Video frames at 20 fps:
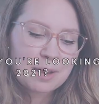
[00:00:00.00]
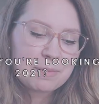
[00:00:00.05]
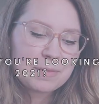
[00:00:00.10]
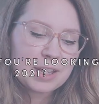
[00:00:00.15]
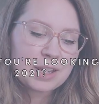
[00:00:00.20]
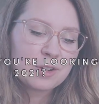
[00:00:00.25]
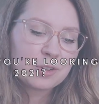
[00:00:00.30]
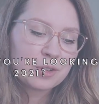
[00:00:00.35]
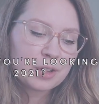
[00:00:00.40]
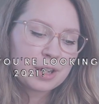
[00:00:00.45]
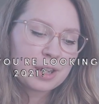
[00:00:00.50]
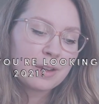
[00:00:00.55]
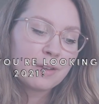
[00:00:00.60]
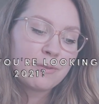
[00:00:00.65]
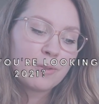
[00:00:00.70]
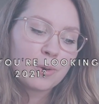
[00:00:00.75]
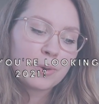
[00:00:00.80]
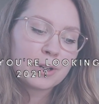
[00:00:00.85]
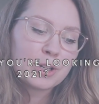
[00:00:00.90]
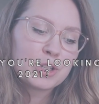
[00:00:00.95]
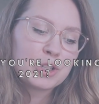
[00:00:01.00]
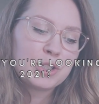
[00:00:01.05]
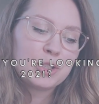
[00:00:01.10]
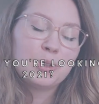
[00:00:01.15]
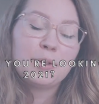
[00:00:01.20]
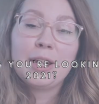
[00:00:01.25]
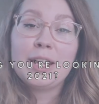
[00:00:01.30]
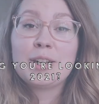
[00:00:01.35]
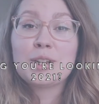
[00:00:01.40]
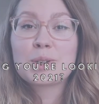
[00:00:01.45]
something you're looking forward
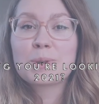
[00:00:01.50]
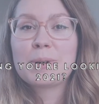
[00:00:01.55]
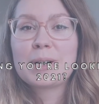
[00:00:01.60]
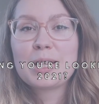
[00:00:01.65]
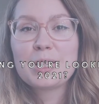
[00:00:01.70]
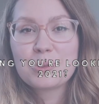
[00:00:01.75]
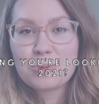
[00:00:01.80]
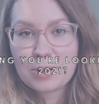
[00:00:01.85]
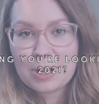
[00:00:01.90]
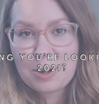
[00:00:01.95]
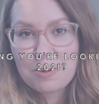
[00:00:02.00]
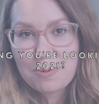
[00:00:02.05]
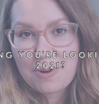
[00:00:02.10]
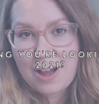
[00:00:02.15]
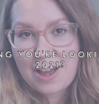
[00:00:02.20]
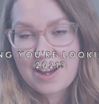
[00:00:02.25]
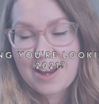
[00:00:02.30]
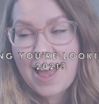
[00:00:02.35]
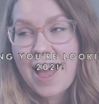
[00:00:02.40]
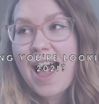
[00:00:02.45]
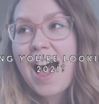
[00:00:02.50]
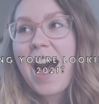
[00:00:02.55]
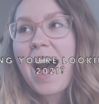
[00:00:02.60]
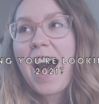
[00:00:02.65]
to in 2021?